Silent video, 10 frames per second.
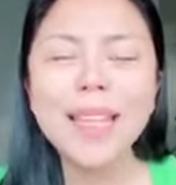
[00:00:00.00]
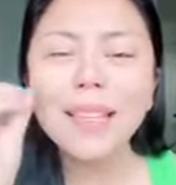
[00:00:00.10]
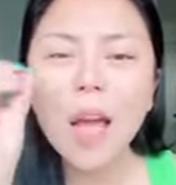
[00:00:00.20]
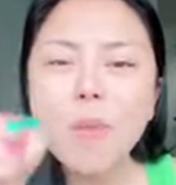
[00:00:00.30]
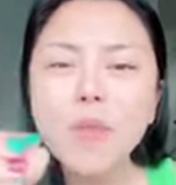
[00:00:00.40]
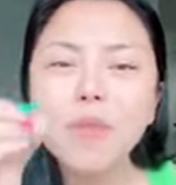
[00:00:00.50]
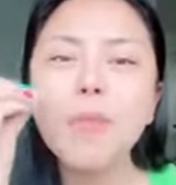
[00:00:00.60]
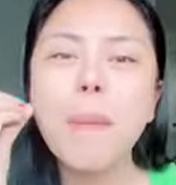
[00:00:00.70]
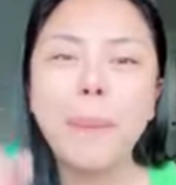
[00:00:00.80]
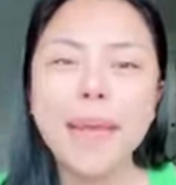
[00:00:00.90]
It comes
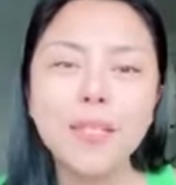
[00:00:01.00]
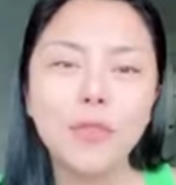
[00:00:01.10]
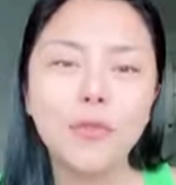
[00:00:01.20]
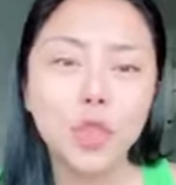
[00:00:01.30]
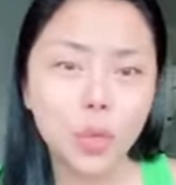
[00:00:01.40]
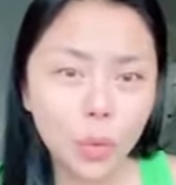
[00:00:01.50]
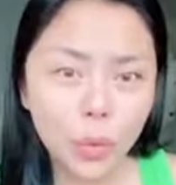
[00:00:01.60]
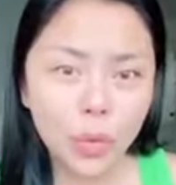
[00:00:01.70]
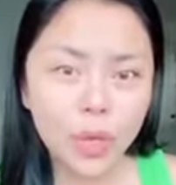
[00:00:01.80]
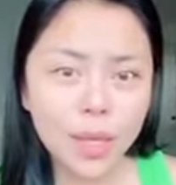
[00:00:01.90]
from a place of
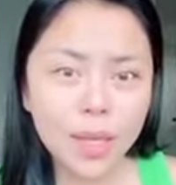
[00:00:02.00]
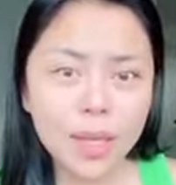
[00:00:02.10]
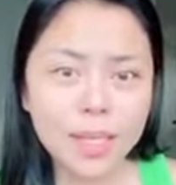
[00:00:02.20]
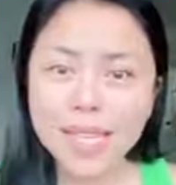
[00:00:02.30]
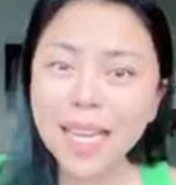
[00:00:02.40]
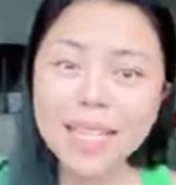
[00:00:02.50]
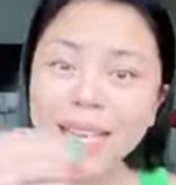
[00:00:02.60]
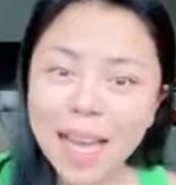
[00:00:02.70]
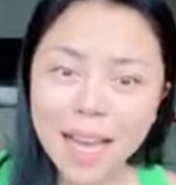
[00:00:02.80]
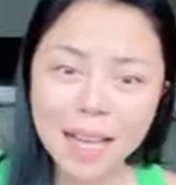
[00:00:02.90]
truth sa
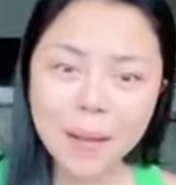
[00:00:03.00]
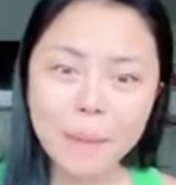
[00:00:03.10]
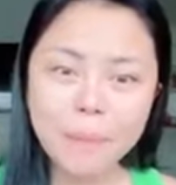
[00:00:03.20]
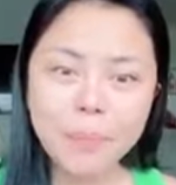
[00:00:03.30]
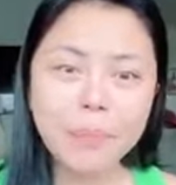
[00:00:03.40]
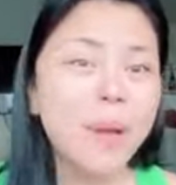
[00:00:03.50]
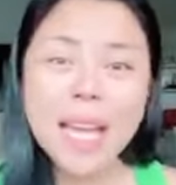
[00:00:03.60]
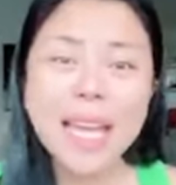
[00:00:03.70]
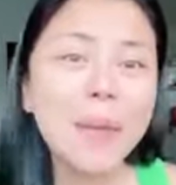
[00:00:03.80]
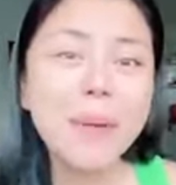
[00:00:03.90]
kanila.
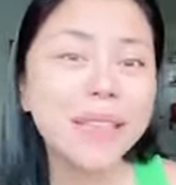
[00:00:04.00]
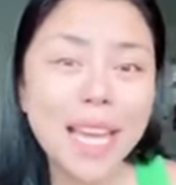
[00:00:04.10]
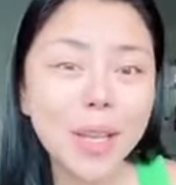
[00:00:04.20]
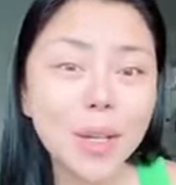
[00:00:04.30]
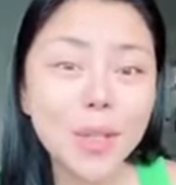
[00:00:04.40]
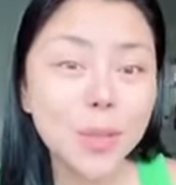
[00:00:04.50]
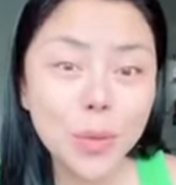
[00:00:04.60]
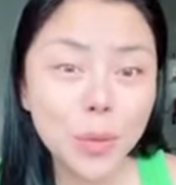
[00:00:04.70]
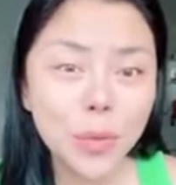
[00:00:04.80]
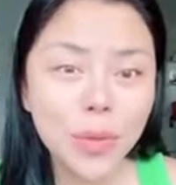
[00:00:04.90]
Magkaiba tayo ng
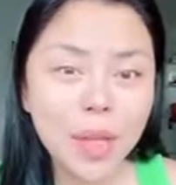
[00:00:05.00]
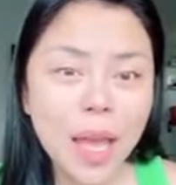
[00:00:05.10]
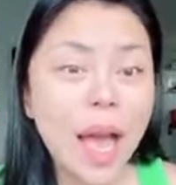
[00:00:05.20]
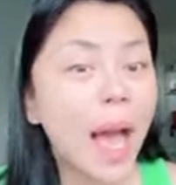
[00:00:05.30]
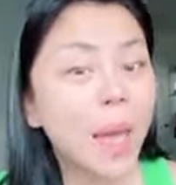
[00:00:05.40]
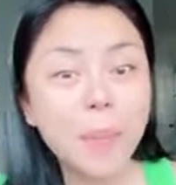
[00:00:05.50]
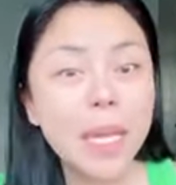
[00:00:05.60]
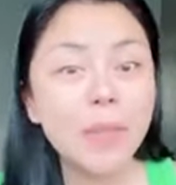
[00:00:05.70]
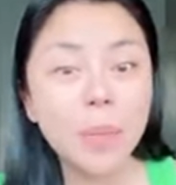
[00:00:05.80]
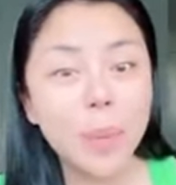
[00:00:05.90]
truth. I
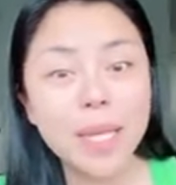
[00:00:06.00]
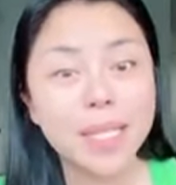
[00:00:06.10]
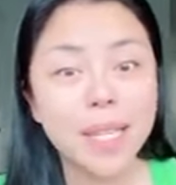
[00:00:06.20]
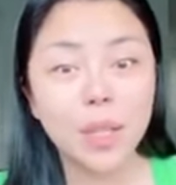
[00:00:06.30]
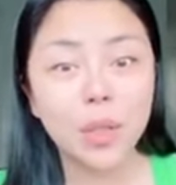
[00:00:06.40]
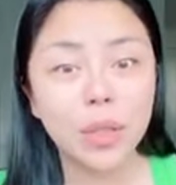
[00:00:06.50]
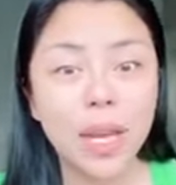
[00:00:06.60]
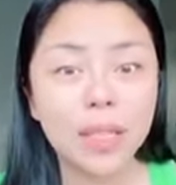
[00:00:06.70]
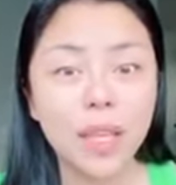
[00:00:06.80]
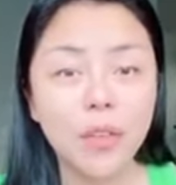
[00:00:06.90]
believe in President
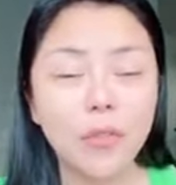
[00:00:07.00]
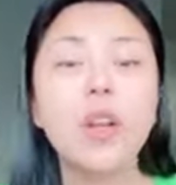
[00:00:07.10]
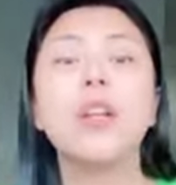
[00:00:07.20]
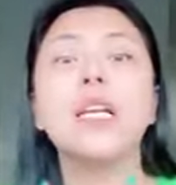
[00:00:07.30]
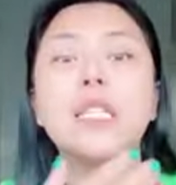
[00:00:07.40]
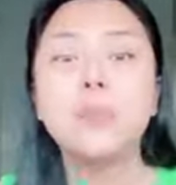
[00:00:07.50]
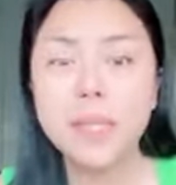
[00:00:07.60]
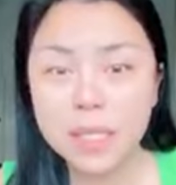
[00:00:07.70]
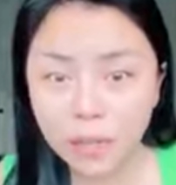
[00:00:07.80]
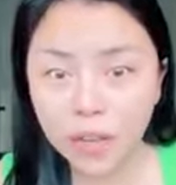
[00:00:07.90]
Duterte for a
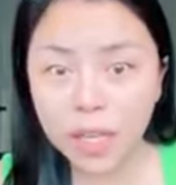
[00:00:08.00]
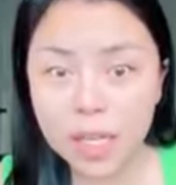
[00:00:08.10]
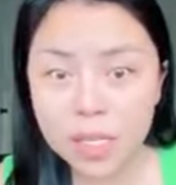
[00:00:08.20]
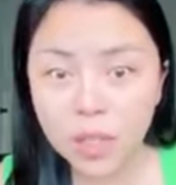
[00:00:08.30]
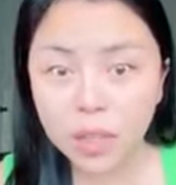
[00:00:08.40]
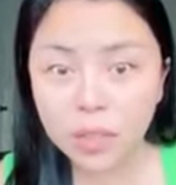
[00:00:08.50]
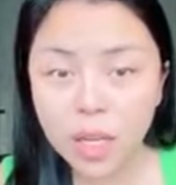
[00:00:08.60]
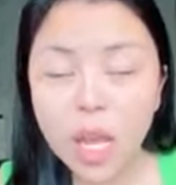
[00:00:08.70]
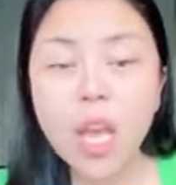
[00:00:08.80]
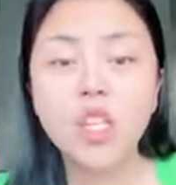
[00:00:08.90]
specific reason.
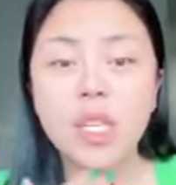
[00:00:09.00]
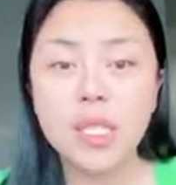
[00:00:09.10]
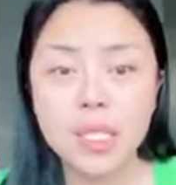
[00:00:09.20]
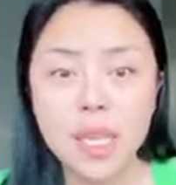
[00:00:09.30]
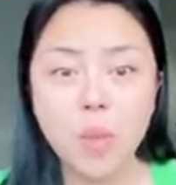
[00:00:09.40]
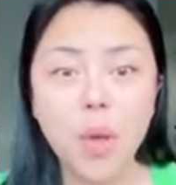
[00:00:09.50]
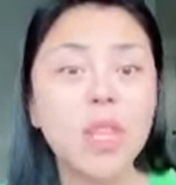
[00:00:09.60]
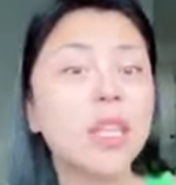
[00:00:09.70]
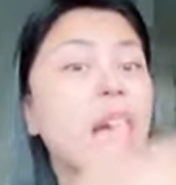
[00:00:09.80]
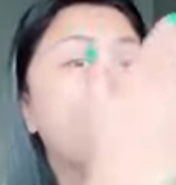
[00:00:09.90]
Just the same way
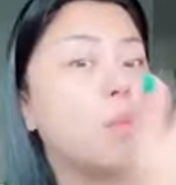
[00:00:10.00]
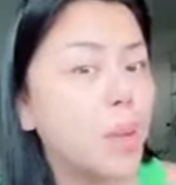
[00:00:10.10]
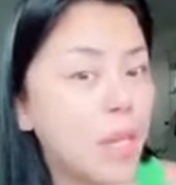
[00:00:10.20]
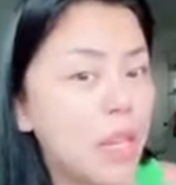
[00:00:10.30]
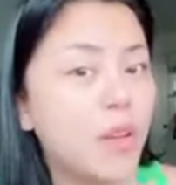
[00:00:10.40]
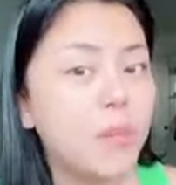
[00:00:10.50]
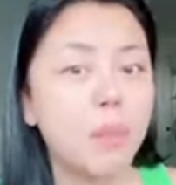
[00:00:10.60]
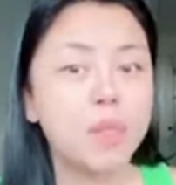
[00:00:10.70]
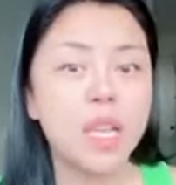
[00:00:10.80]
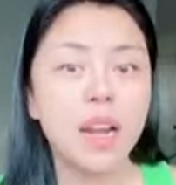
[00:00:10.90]
that I believe in
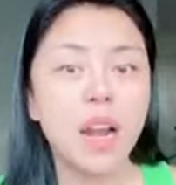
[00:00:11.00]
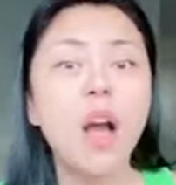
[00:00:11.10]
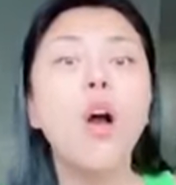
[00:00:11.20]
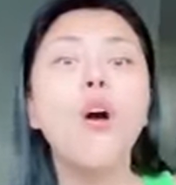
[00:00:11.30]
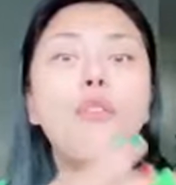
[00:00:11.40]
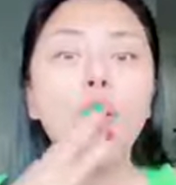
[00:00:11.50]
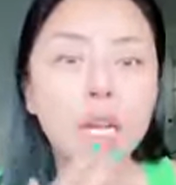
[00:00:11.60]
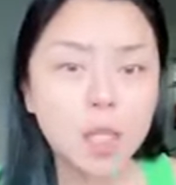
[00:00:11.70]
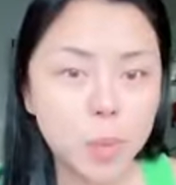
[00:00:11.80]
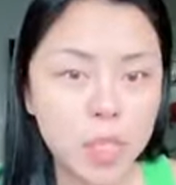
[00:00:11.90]
Ma'am Sara for
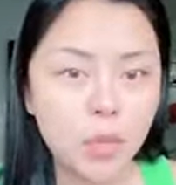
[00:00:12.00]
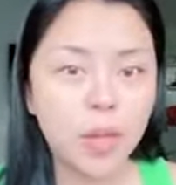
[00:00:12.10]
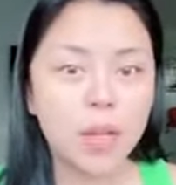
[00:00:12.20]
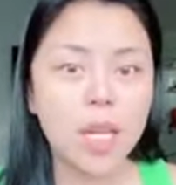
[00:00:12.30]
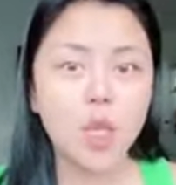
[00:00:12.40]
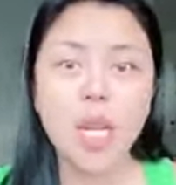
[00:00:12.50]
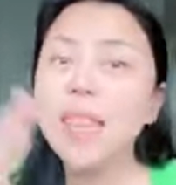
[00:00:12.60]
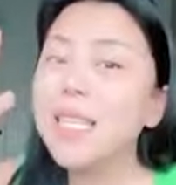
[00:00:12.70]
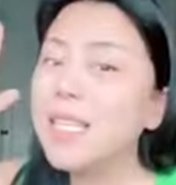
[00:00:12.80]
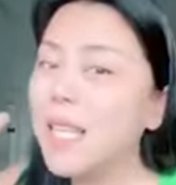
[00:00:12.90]
a specific reason.
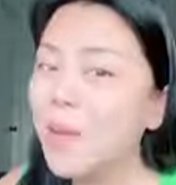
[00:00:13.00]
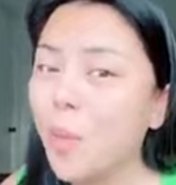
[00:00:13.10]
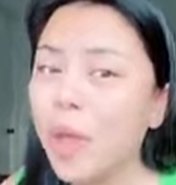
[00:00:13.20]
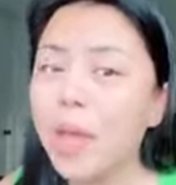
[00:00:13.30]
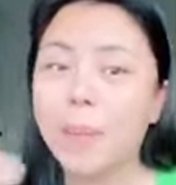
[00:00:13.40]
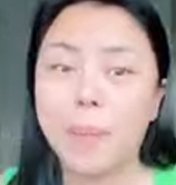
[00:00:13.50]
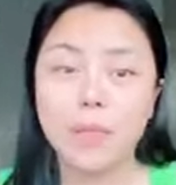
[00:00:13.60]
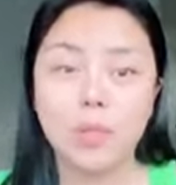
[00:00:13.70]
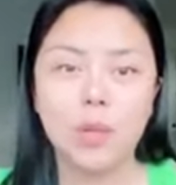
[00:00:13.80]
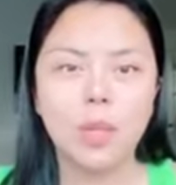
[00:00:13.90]
And the same way kay
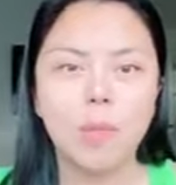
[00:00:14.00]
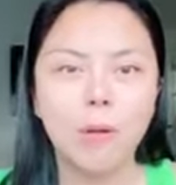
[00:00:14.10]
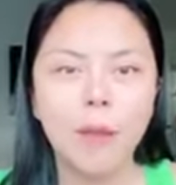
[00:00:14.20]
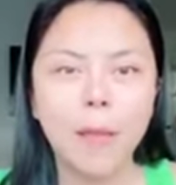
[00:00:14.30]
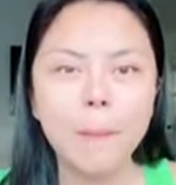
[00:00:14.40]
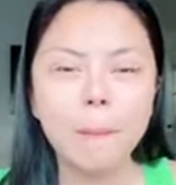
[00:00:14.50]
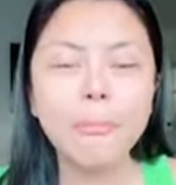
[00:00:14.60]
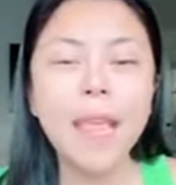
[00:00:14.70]
Pastor Quiboloy.